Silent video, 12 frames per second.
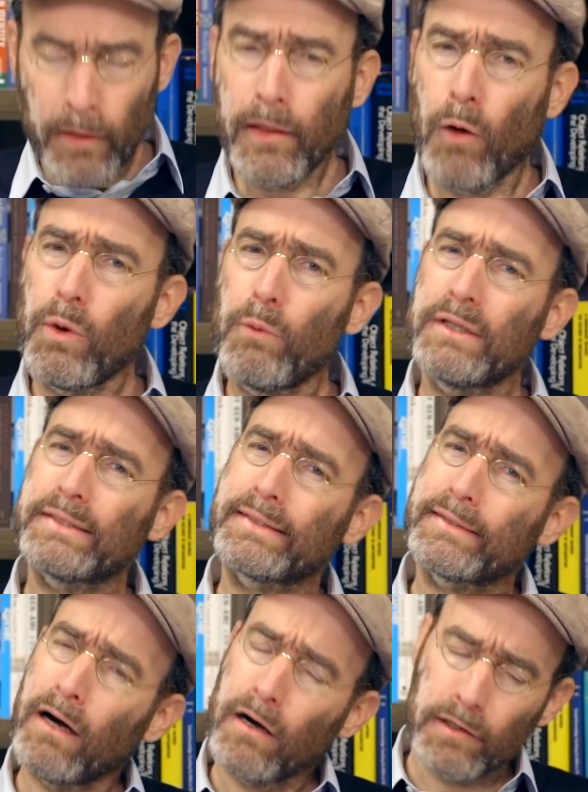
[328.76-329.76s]
Now we will
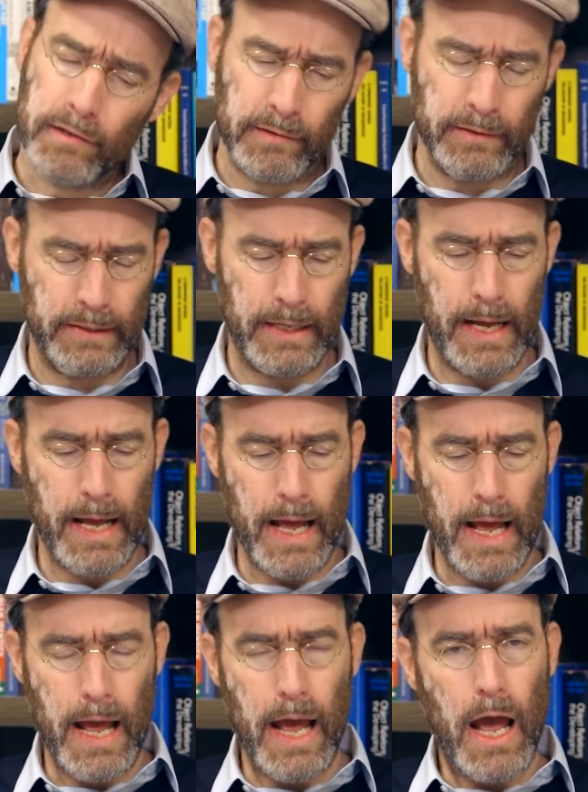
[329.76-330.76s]
start
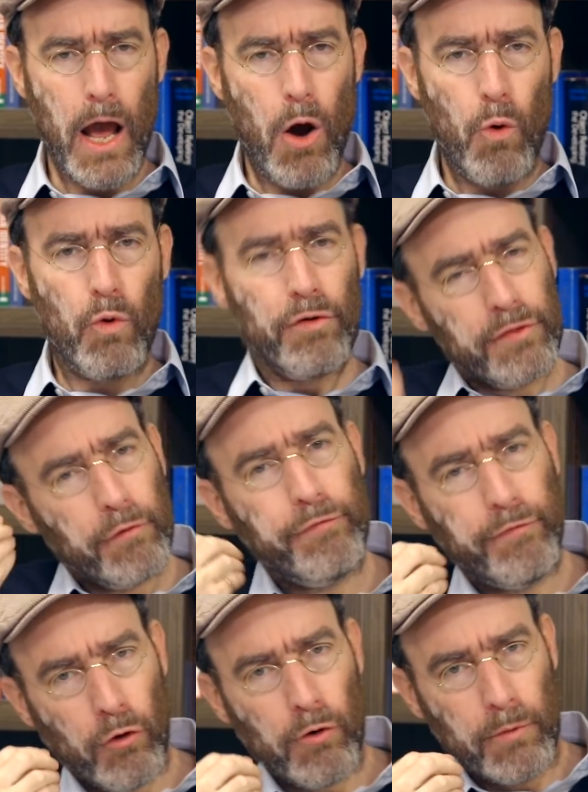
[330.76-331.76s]
with the
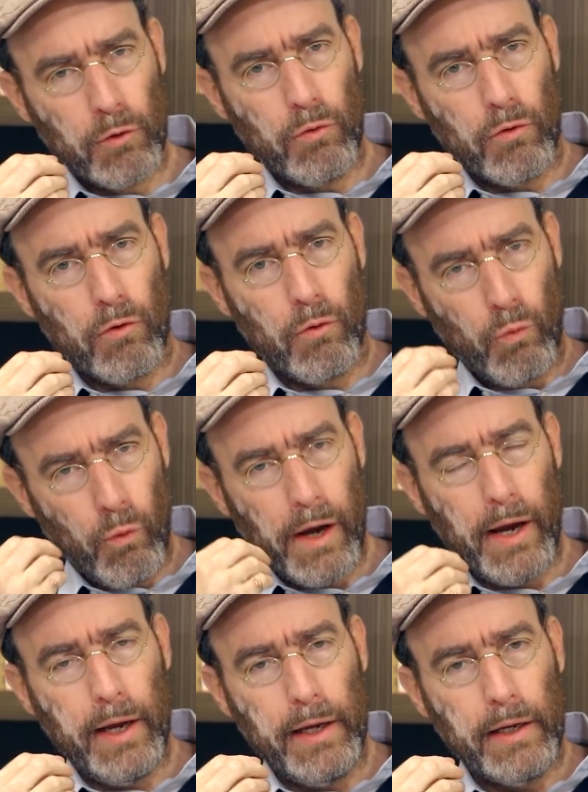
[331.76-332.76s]
former
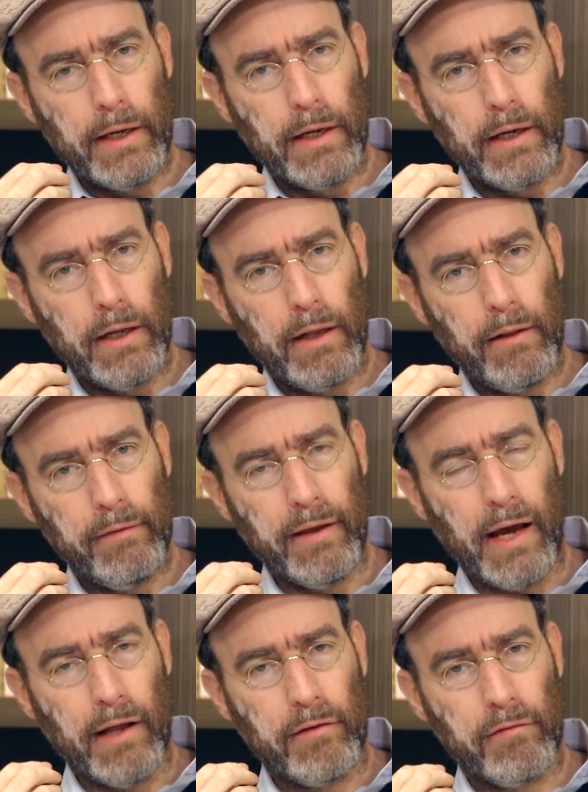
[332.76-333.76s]
way
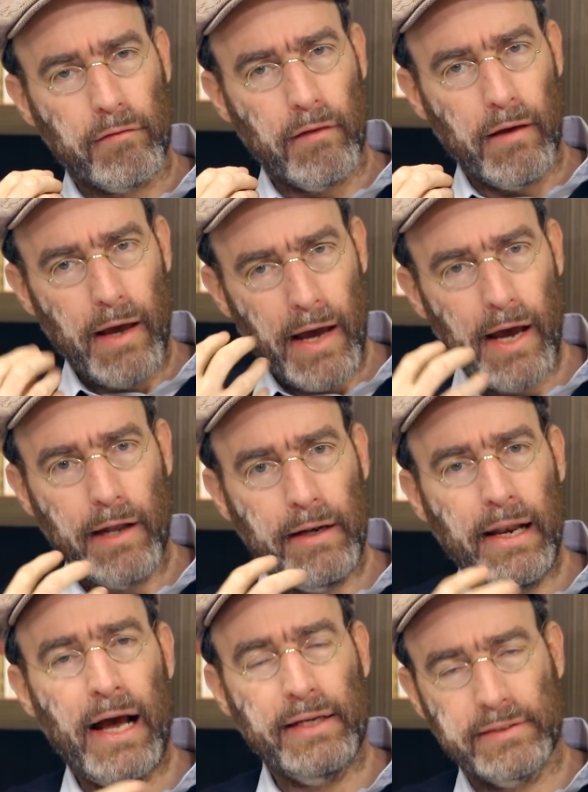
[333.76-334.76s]
that had
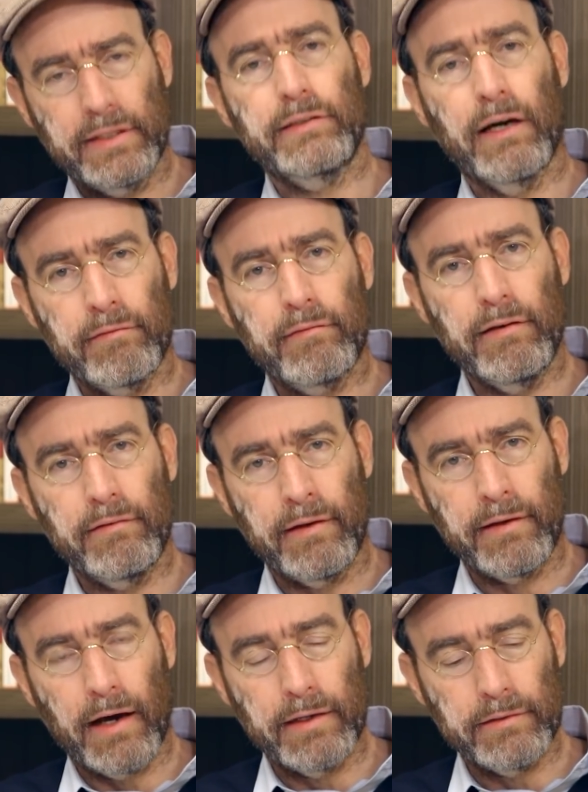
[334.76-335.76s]
lasted until the
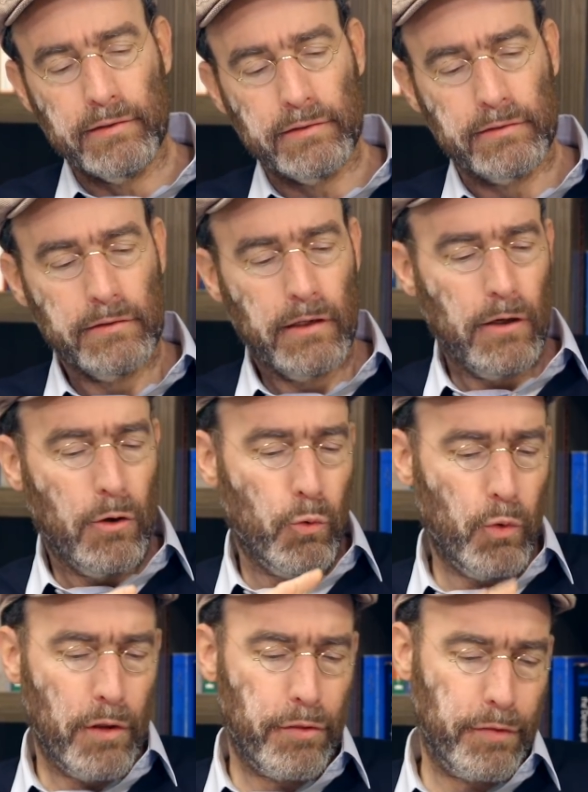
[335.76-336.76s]
90s,
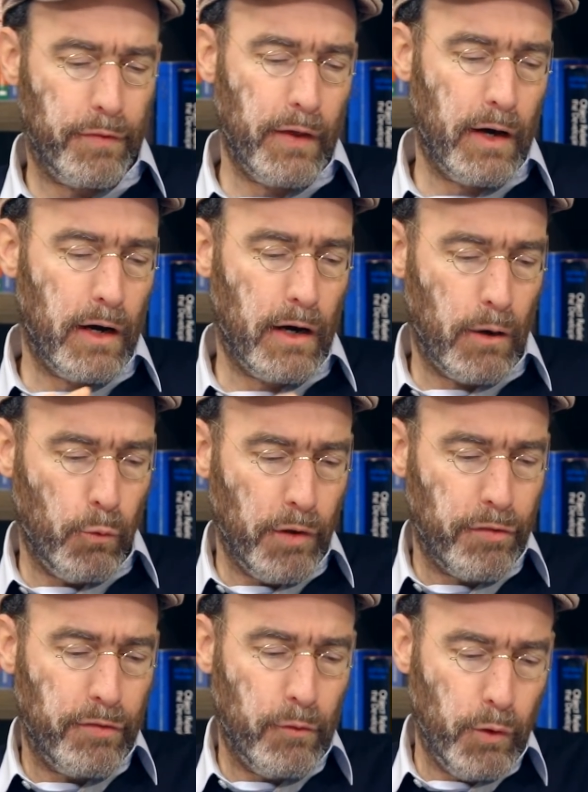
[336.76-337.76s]
with the
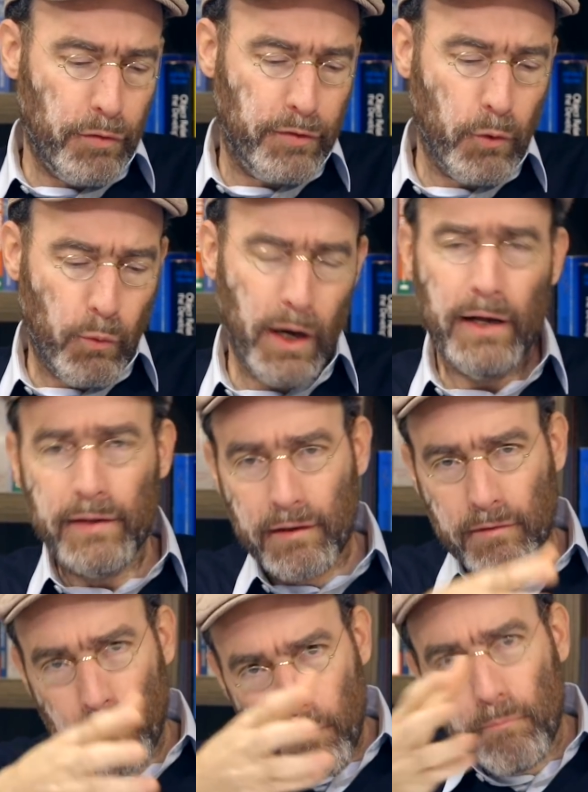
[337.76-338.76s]
way
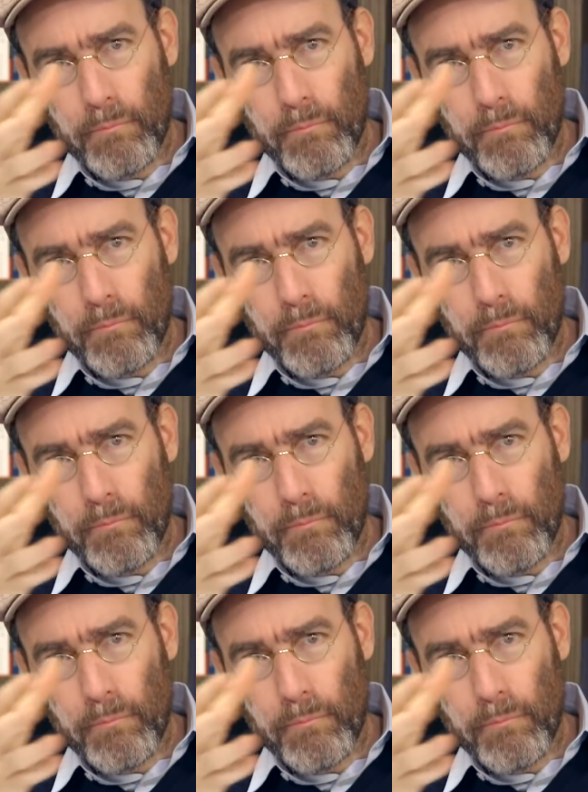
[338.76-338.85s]
that